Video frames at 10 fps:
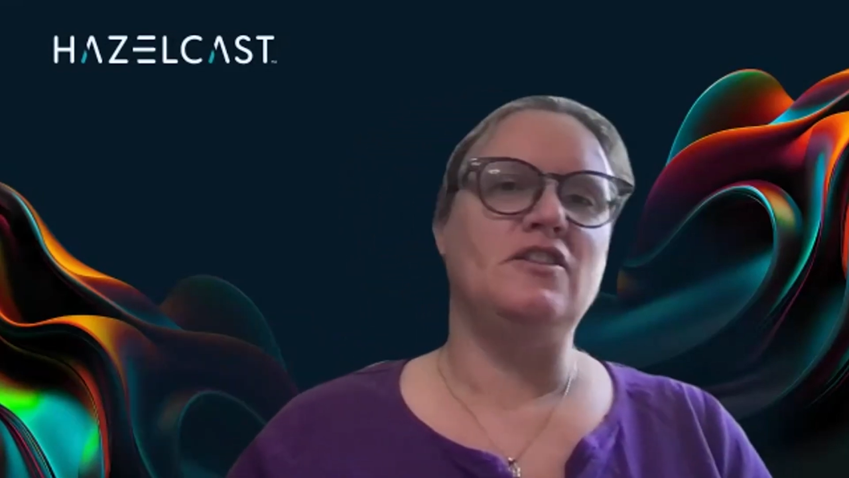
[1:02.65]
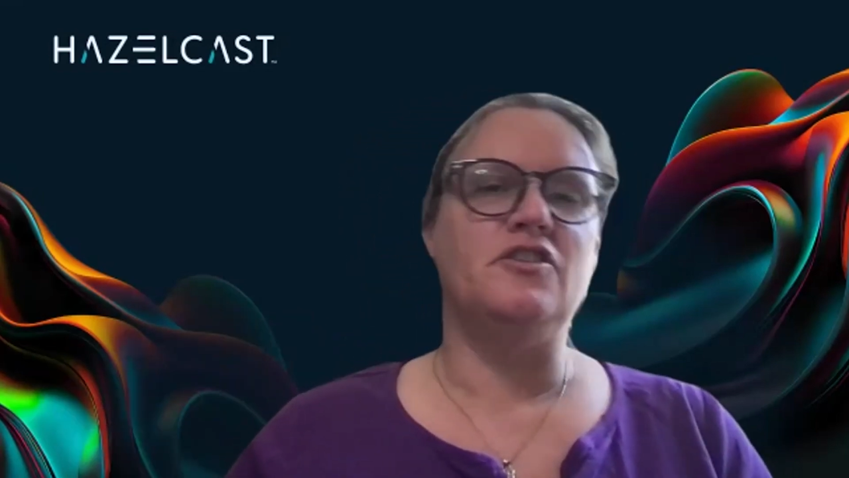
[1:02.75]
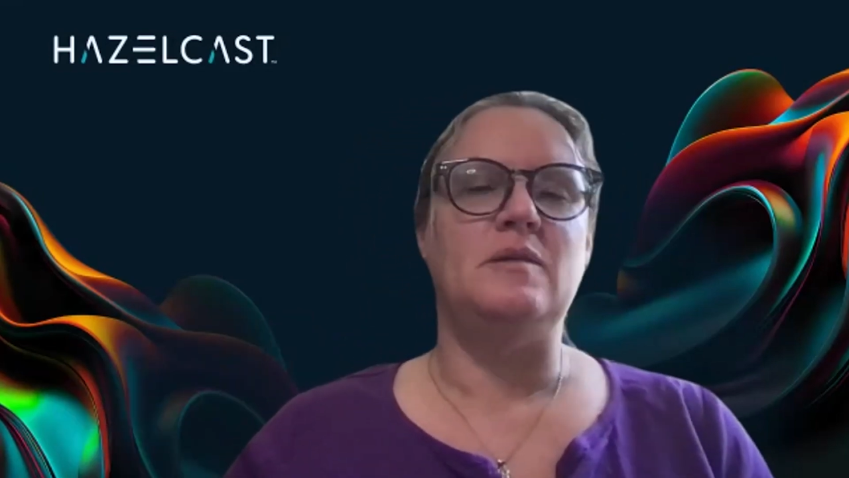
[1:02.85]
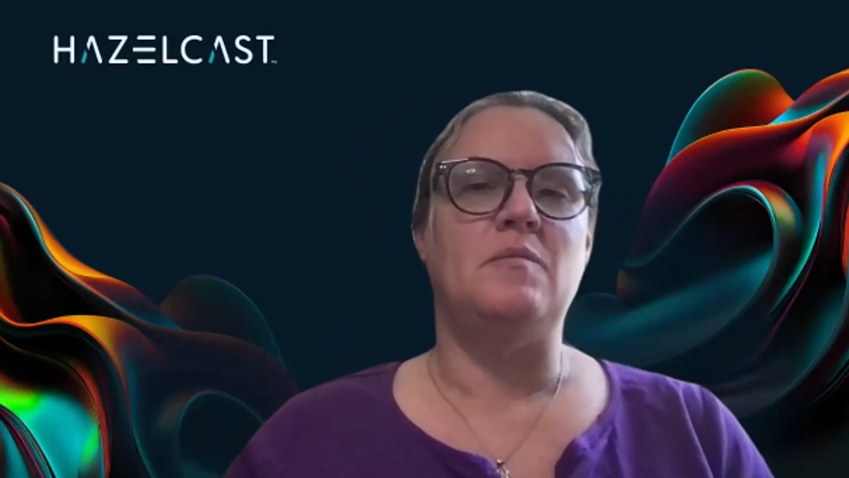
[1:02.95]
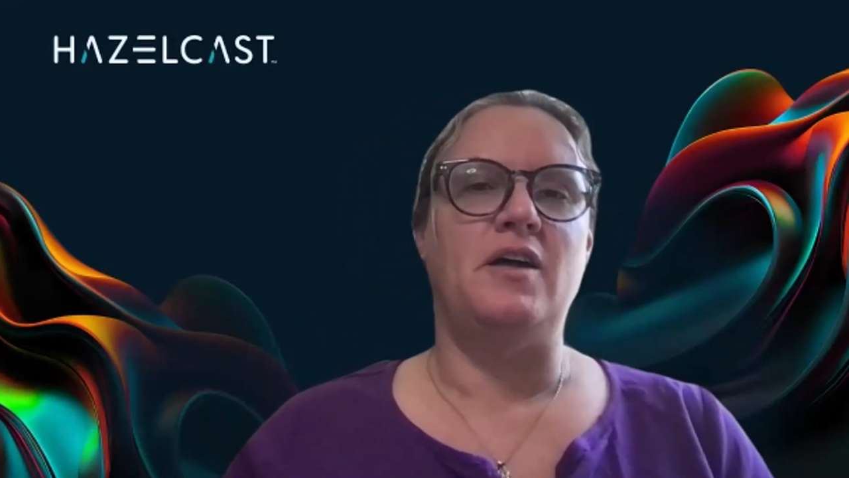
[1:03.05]

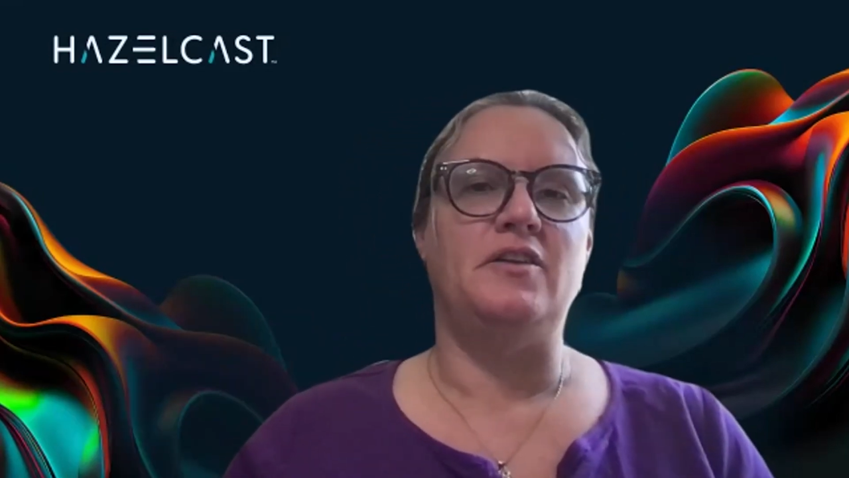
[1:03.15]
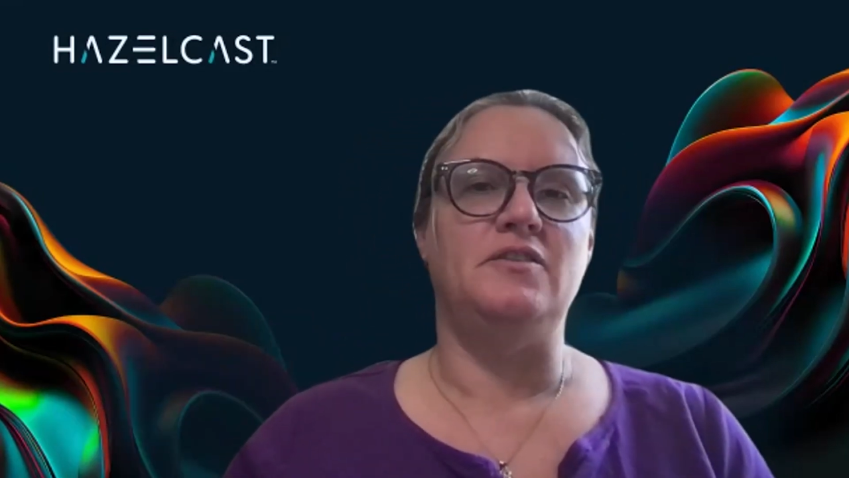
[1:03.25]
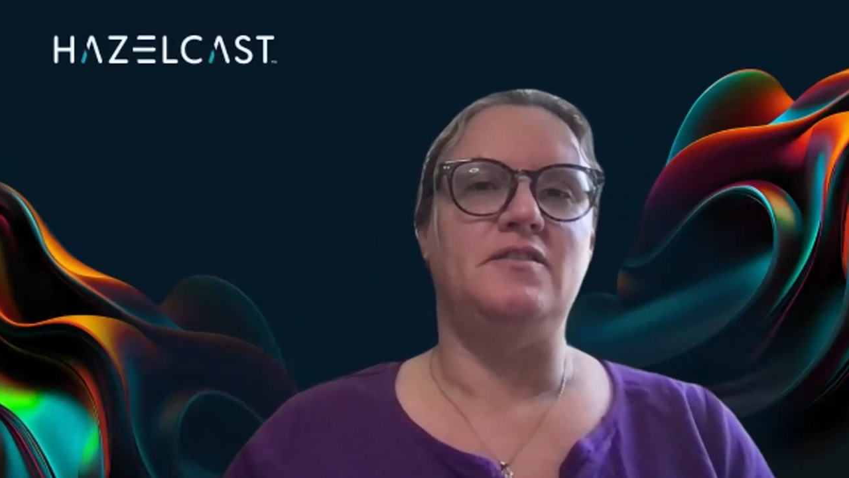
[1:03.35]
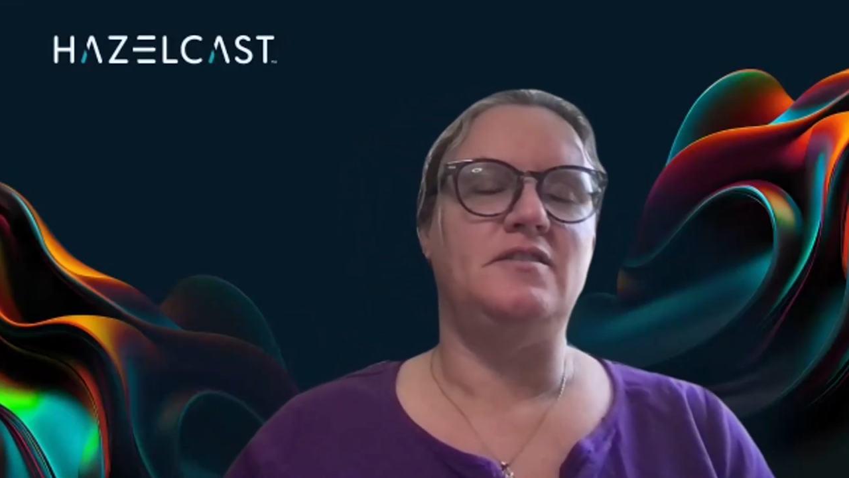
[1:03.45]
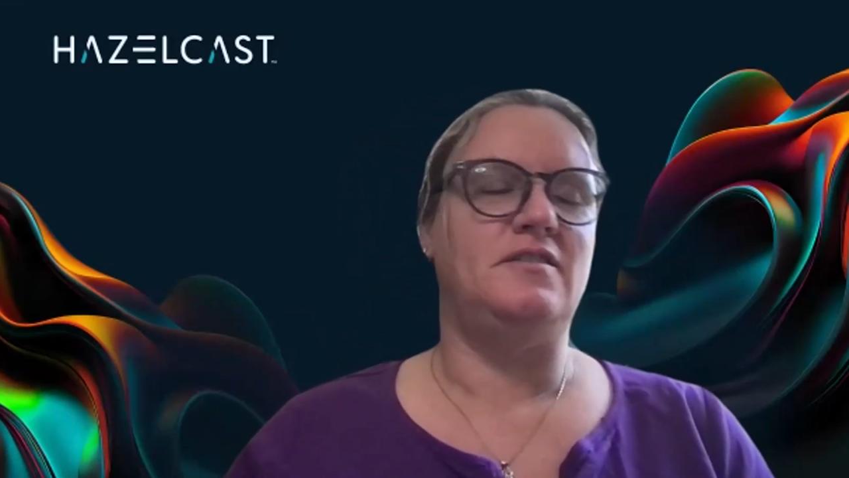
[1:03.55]
learning
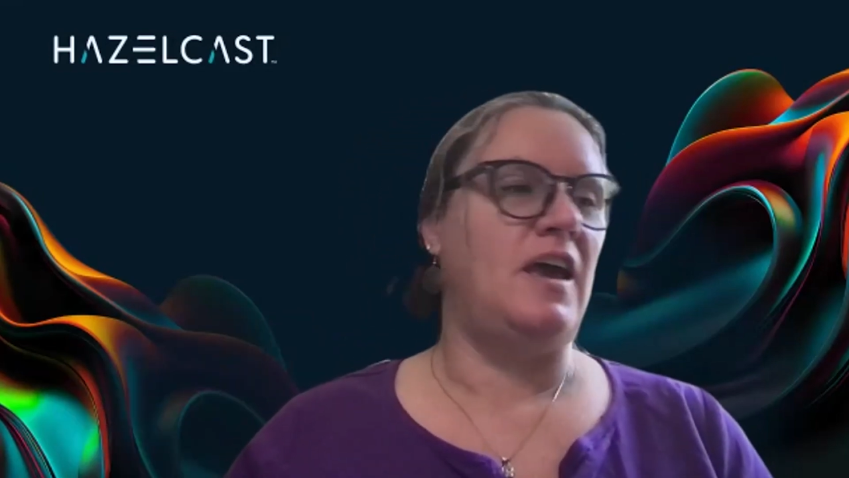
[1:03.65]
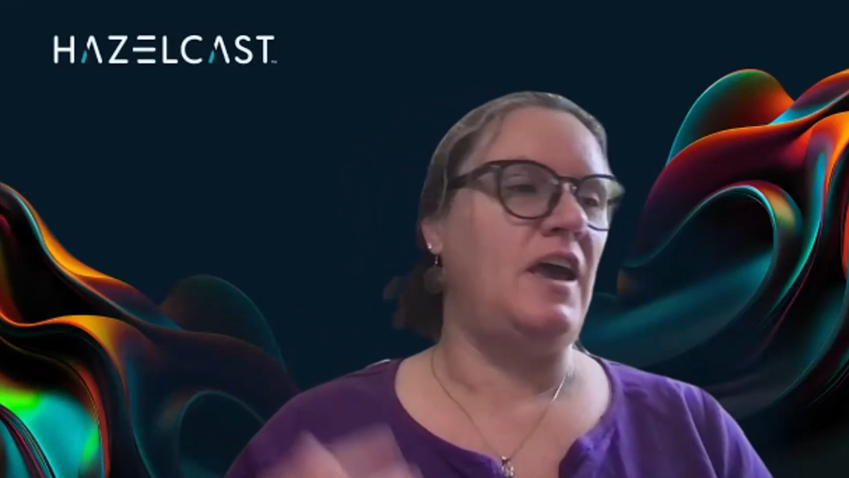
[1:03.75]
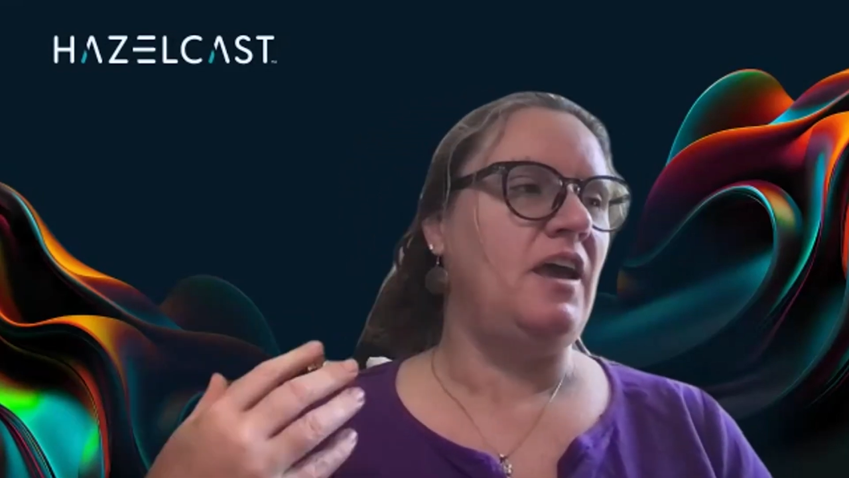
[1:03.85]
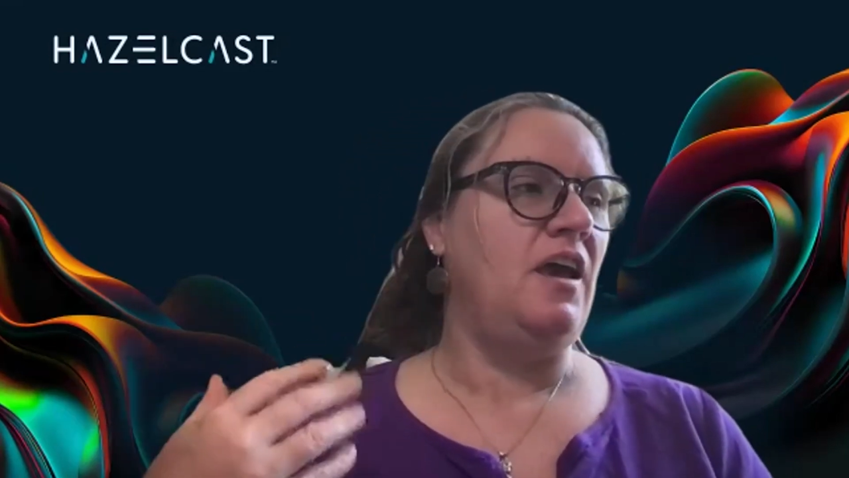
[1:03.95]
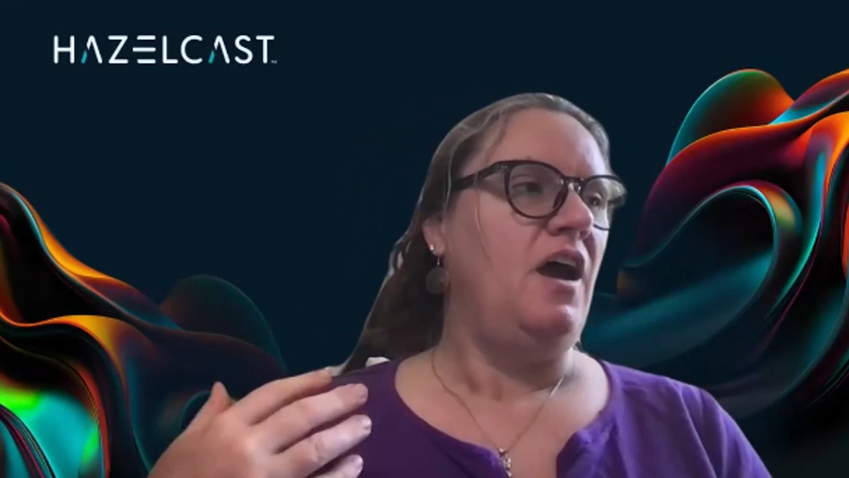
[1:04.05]
models that say,